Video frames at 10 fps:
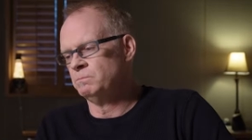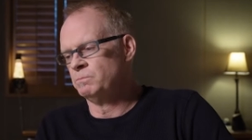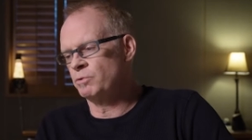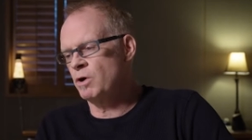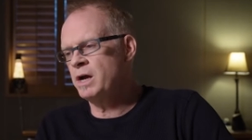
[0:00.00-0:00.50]

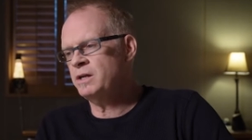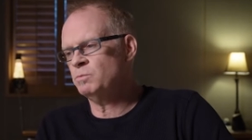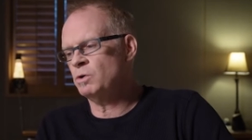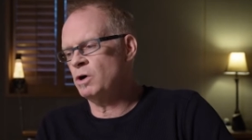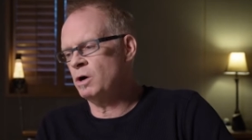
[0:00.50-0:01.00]

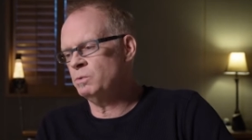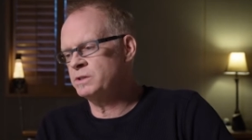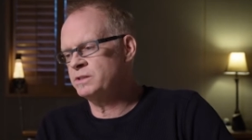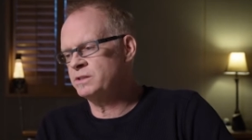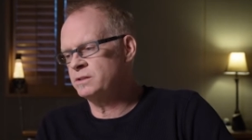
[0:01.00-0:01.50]
Brian will
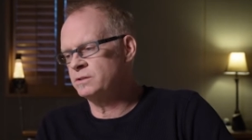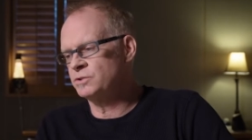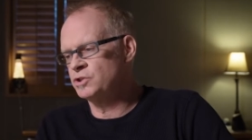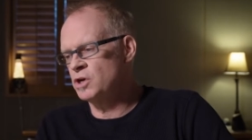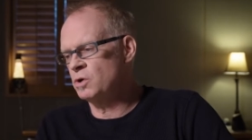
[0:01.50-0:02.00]
always
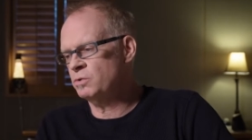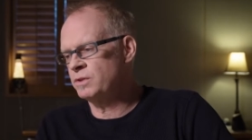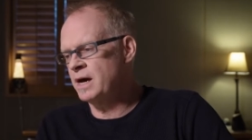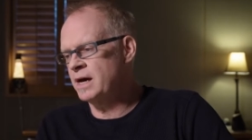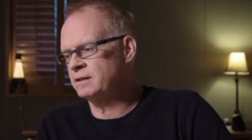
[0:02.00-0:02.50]
joke
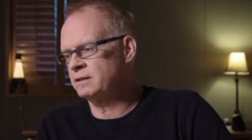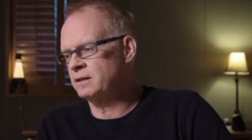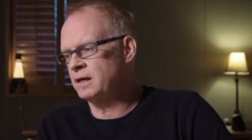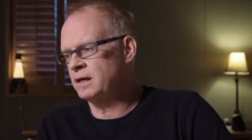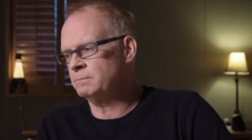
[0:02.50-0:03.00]
that
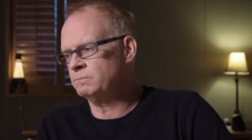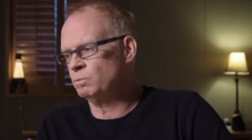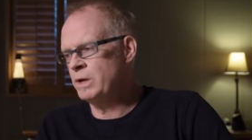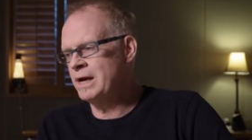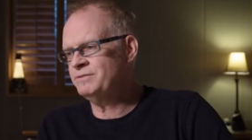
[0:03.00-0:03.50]

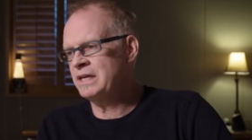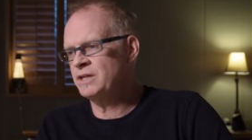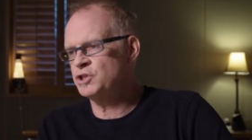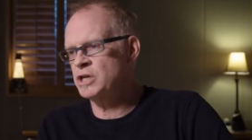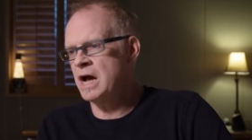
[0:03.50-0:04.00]
we have to
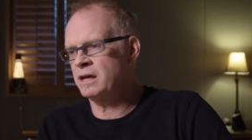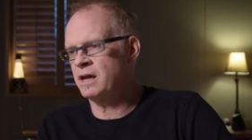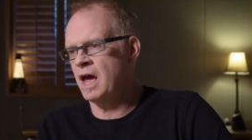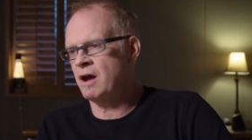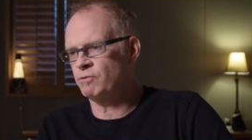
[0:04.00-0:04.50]
get Jack
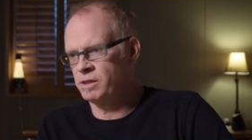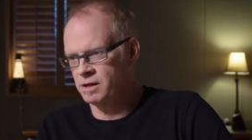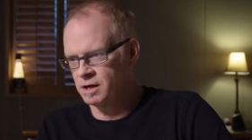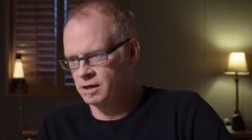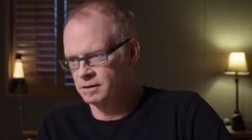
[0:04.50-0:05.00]

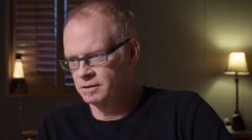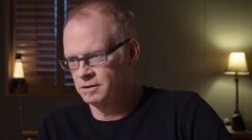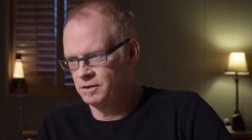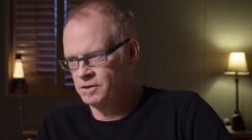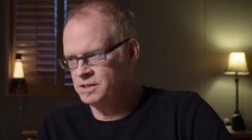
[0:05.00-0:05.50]
everything,
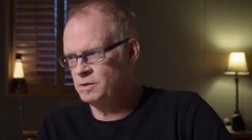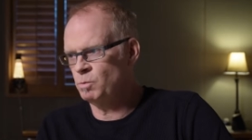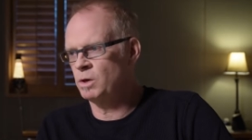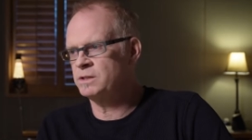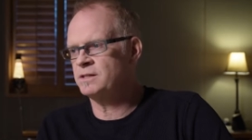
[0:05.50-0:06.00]
because he
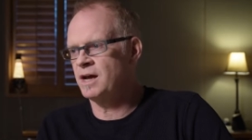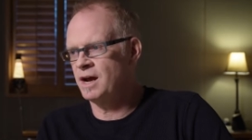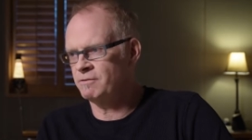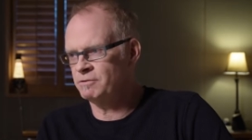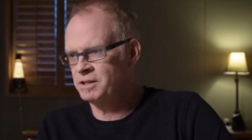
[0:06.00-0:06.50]
wants
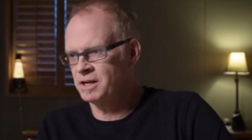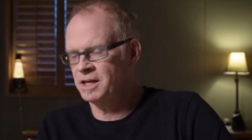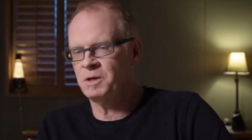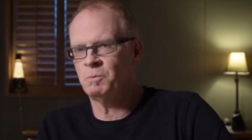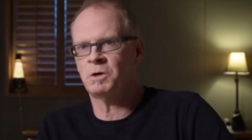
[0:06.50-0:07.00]
everything.
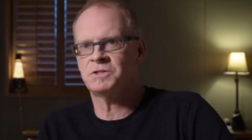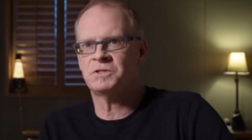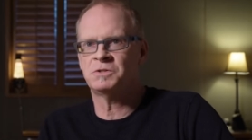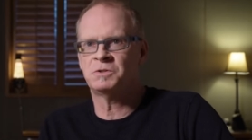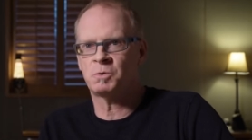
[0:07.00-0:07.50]
He wants
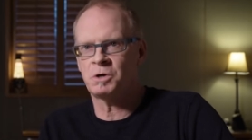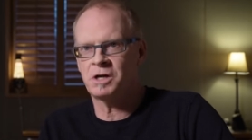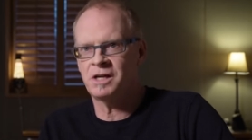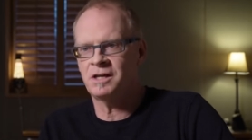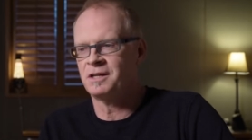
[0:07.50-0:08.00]

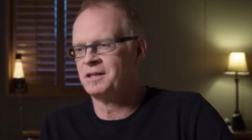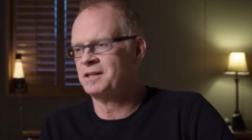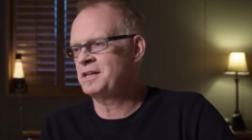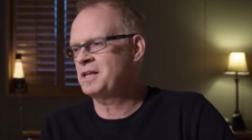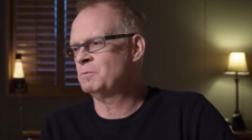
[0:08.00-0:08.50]
story,
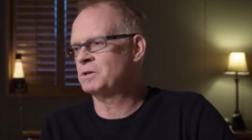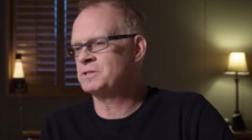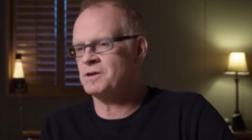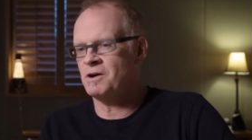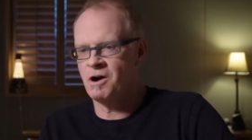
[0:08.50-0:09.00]
he
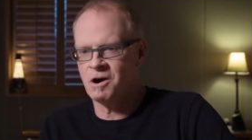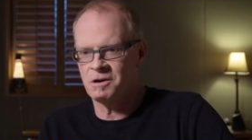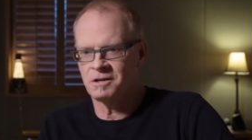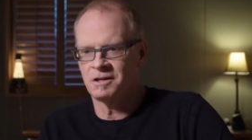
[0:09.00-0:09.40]
wants art,